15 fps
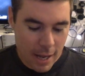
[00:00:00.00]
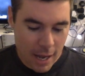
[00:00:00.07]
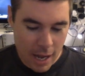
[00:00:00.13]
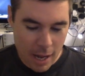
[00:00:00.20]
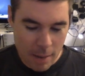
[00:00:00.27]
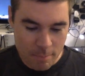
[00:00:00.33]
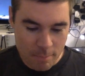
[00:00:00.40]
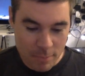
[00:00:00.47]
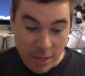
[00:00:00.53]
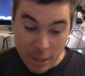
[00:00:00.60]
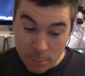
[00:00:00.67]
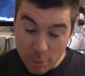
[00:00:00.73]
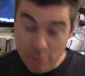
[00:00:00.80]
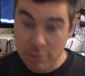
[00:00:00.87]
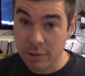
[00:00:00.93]
and I
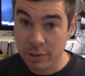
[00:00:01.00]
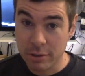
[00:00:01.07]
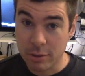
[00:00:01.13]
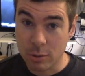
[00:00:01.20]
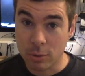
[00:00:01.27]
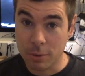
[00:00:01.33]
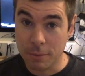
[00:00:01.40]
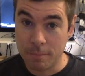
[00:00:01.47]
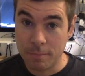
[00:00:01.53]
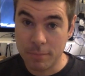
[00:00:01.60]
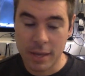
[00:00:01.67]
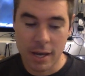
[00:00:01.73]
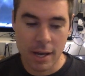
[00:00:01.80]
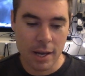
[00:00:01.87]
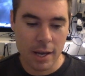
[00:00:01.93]
broke the Nerd quad,
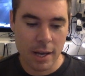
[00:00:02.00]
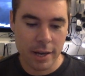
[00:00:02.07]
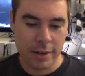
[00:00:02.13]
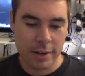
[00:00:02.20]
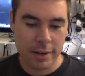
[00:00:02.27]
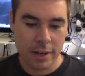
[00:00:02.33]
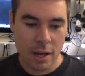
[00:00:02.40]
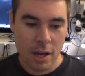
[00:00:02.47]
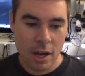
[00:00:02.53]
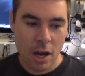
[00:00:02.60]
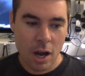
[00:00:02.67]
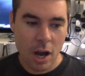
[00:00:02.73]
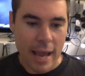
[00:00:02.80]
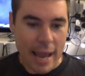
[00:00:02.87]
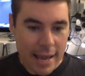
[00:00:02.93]
and
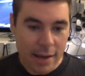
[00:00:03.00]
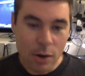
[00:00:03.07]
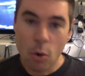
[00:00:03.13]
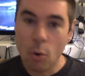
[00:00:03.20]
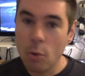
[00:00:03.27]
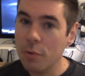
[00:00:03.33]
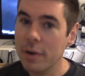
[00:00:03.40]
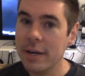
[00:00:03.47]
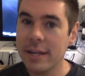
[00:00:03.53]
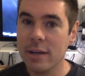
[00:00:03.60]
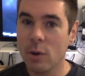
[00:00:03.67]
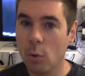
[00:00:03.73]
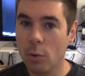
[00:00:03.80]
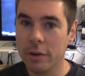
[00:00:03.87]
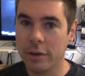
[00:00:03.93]
I had already
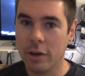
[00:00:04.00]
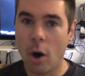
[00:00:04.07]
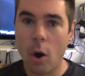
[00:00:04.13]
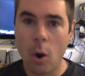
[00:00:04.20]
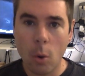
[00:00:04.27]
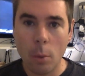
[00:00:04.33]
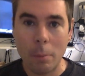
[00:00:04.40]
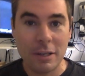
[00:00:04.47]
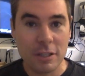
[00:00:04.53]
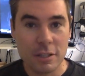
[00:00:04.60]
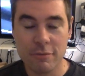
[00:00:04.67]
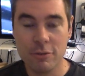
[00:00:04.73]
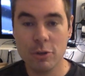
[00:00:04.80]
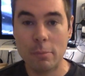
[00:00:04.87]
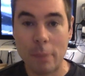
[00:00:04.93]
ordered a whole bunch
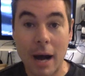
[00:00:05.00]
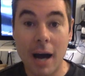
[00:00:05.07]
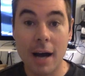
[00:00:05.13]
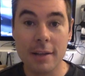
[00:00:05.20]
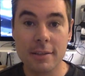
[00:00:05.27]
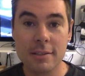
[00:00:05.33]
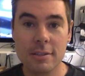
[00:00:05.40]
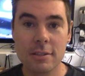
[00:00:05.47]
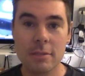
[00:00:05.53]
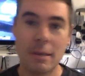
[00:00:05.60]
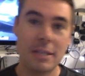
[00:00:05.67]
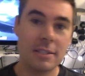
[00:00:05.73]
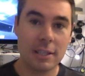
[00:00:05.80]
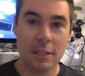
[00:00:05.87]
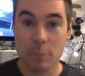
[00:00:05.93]
of new parts to
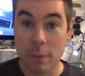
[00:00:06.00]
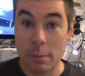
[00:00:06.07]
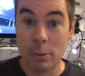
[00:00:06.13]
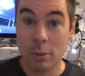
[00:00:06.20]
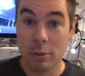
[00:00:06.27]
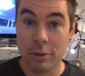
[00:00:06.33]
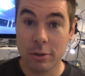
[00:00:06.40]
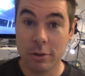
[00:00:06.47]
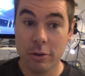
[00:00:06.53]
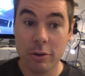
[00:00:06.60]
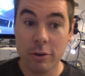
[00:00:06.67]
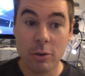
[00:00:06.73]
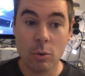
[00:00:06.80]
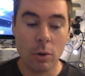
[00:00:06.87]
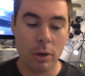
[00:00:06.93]
basically rebuild the
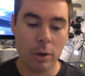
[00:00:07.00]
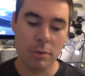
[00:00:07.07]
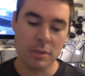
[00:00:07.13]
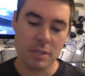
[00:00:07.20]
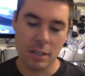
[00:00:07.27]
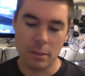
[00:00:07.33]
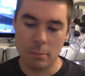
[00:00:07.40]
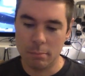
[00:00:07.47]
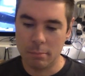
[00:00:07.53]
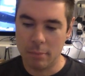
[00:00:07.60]
Nerd quad. I was going to